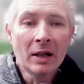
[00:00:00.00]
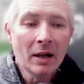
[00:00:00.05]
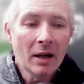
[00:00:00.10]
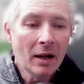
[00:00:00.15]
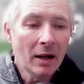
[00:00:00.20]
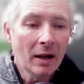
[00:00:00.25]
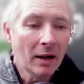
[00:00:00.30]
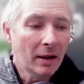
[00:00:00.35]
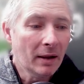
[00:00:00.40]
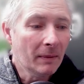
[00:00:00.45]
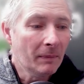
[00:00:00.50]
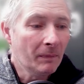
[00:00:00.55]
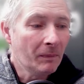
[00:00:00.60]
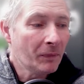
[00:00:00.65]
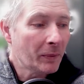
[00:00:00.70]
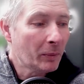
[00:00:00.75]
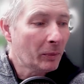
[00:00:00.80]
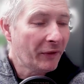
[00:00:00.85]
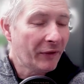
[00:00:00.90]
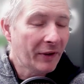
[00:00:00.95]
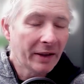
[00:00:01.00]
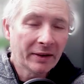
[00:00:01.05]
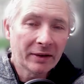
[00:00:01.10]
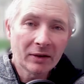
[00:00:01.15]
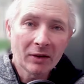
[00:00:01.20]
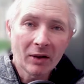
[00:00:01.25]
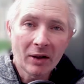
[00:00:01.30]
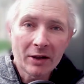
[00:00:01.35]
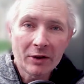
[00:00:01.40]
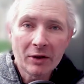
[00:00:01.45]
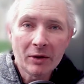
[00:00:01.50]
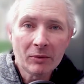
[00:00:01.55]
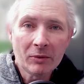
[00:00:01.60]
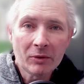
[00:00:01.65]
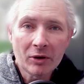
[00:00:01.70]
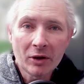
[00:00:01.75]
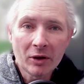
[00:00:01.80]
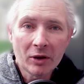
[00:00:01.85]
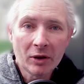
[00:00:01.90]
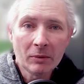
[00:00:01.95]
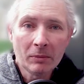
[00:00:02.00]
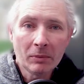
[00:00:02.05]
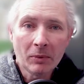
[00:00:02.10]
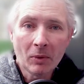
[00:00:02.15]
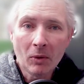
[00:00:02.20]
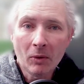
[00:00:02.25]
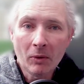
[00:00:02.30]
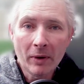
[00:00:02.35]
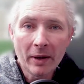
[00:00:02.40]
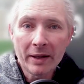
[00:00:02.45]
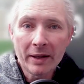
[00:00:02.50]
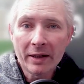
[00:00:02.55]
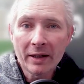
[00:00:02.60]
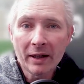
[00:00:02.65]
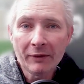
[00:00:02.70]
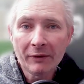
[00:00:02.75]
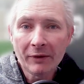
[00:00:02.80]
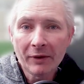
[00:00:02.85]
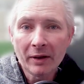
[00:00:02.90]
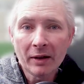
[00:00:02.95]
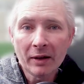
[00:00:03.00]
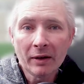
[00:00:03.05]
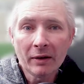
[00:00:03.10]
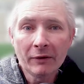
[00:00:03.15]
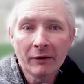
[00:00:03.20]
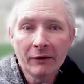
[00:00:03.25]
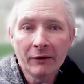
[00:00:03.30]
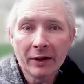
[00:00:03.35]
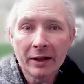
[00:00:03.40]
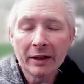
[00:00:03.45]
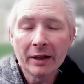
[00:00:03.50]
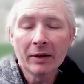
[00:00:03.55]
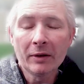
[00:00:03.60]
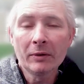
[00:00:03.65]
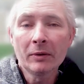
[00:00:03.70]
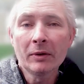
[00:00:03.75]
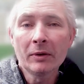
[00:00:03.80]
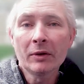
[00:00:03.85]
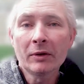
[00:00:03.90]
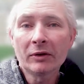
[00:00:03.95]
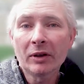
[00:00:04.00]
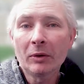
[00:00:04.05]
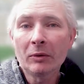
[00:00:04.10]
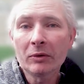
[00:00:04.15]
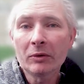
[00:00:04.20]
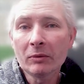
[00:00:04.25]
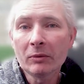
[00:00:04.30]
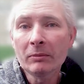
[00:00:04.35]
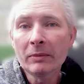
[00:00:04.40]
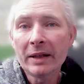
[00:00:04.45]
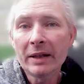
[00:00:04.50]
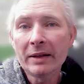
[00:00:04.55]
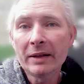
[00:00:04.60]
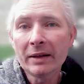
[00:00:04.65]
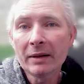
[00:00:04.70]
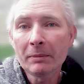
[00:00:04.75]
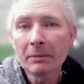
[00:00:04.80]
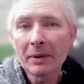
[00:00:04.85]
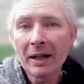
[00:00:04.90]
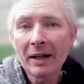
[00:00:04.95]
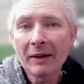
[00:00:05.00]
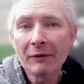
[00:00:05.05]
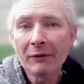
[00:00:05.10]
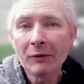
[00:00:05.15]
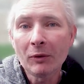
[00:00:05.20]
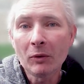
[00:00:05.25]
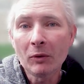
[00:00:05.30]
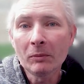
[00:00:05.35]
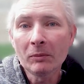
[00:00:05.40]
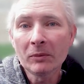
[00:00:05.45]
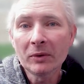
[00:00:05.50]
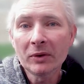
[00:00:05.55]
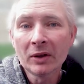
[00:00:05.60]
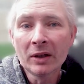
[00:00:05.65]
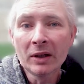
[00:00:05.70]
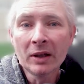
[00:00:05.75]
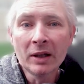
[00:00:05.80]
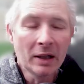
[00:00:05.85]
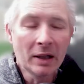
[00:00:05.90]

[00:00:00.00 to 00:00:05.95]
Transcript: um, with inside YouTube or any other video social media platforms